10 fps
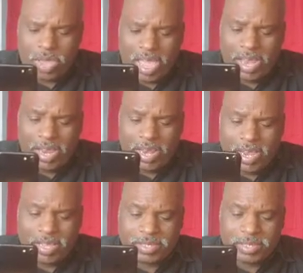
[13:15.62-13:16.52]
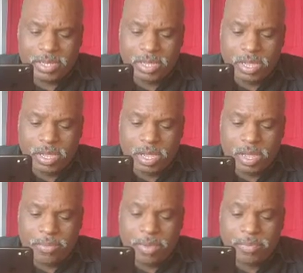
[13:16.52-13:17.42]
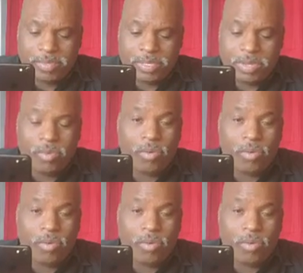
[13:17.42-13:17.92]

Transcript: To edit this. Maybe